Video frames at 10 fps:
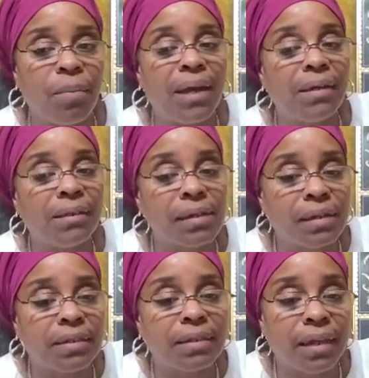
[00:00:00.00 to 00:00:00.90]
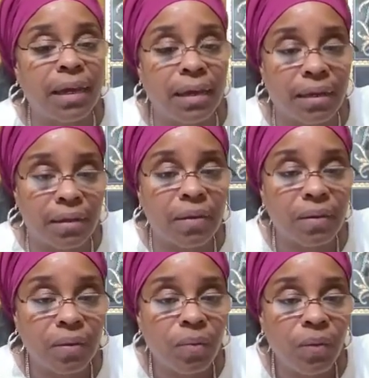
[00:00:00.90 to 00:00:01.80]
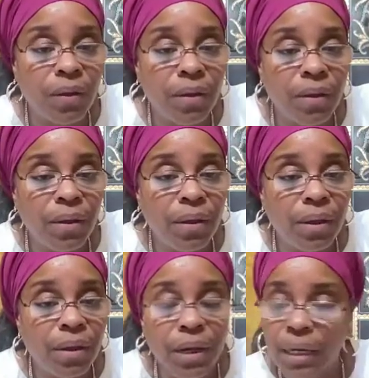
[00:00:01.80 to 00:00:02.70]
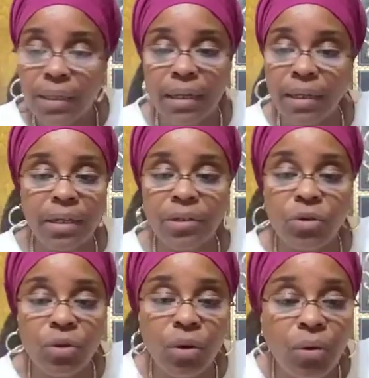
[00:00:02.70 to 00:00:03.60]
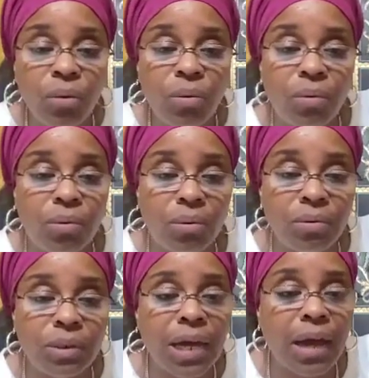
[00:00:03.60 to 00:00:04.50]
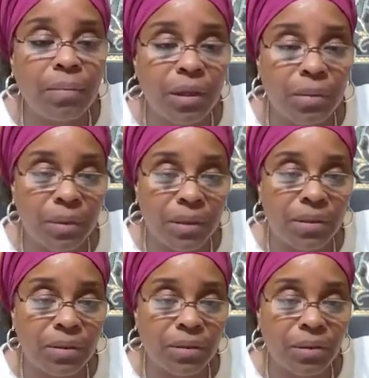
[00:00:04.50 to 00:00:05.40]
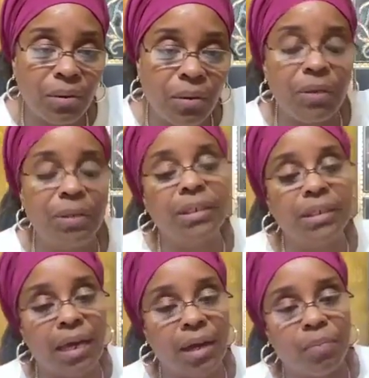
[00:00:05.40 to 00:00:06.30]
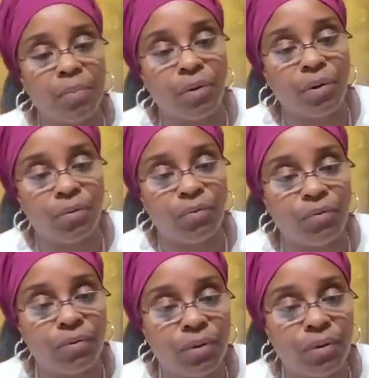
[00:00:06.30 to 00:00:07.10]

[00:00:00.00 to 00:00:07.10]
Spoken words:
made us understand that there's no time limits on this type of